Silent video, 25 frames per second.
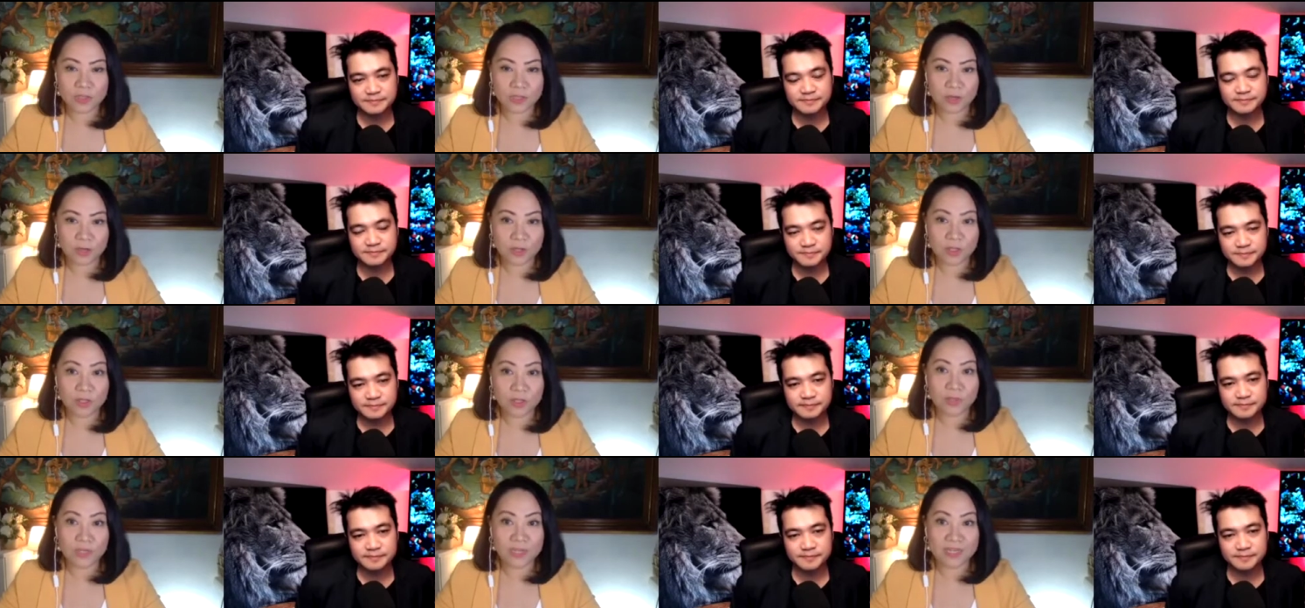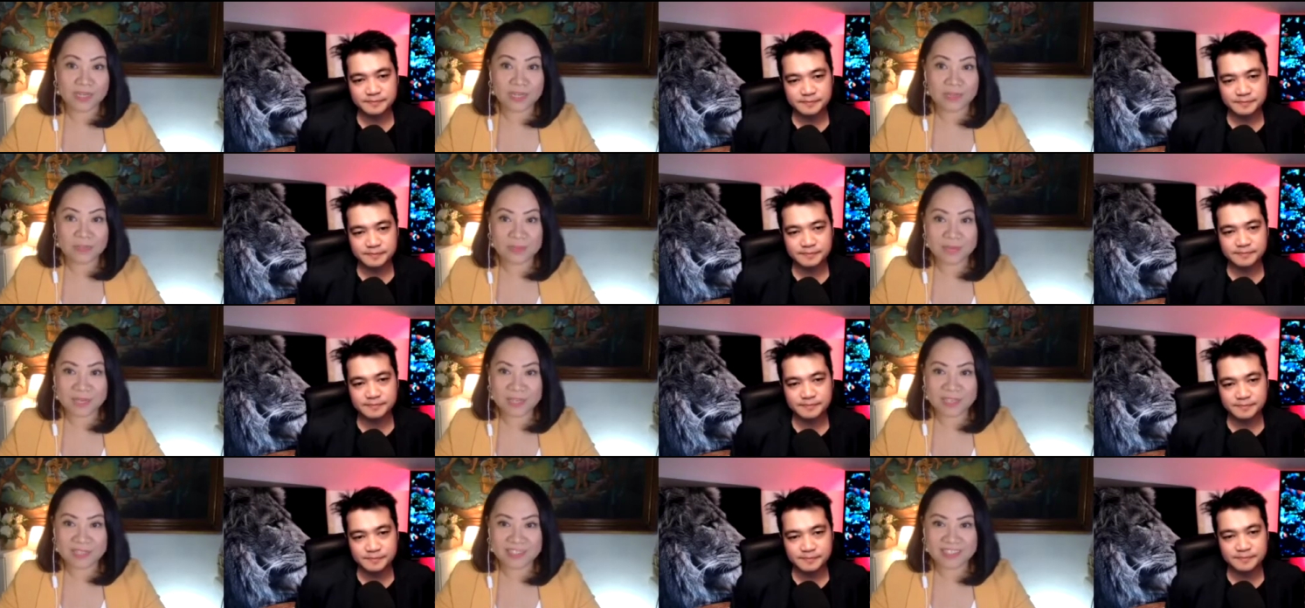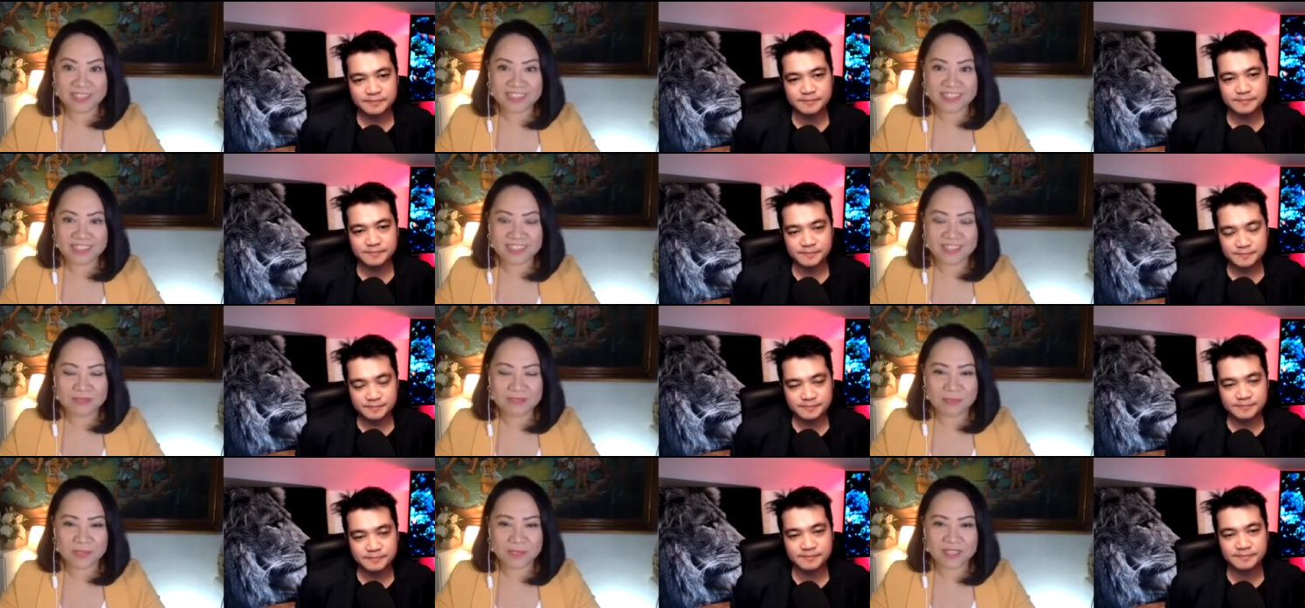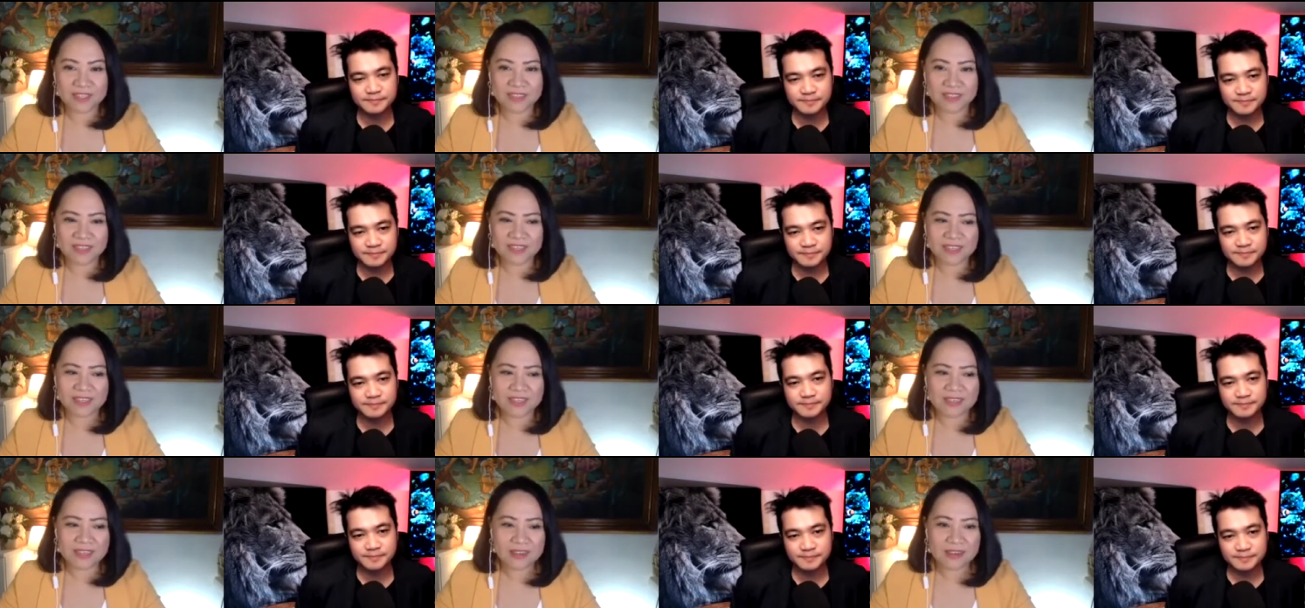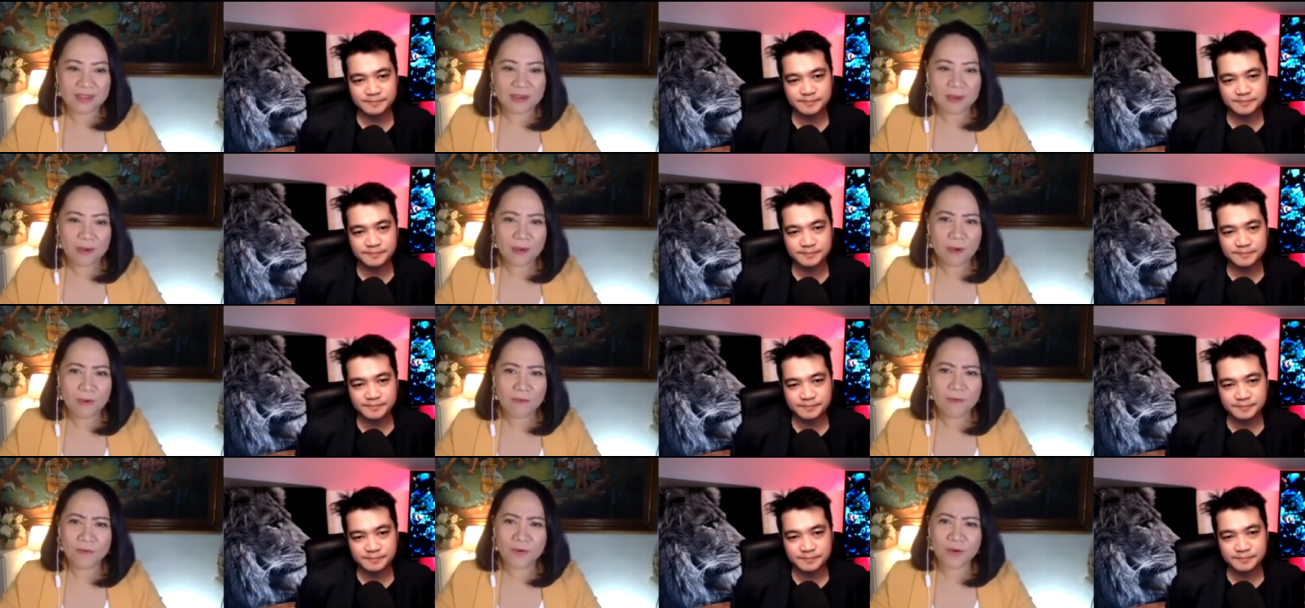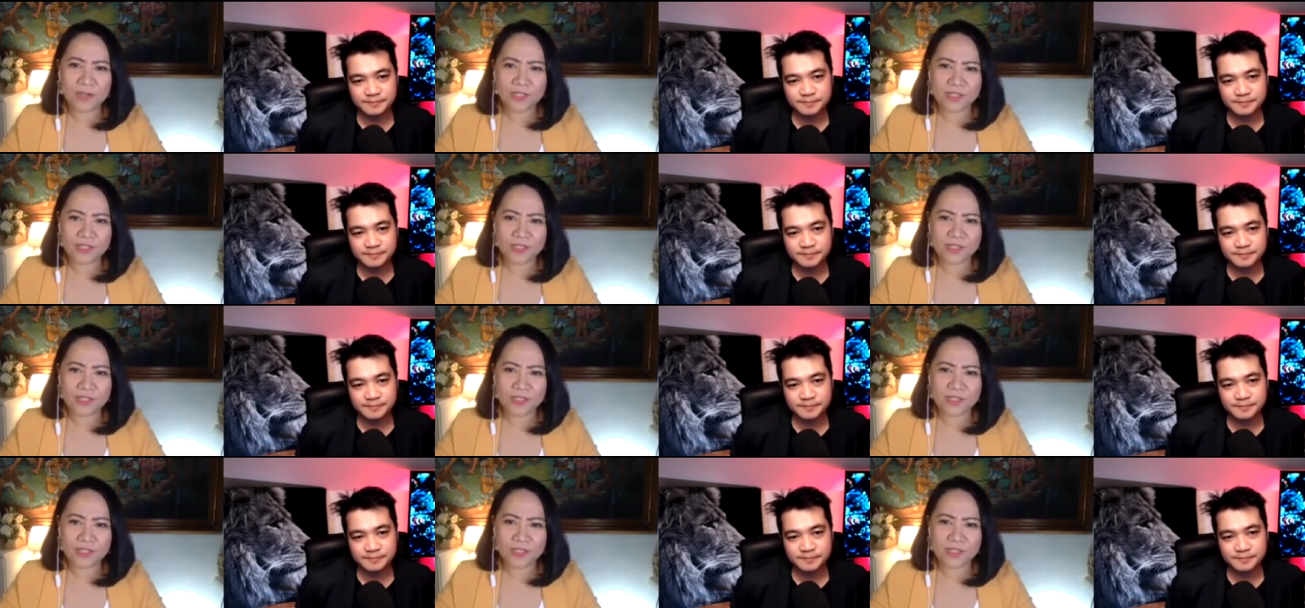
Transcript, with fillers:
Speaker 1: on a weekly basis. But mm. of course,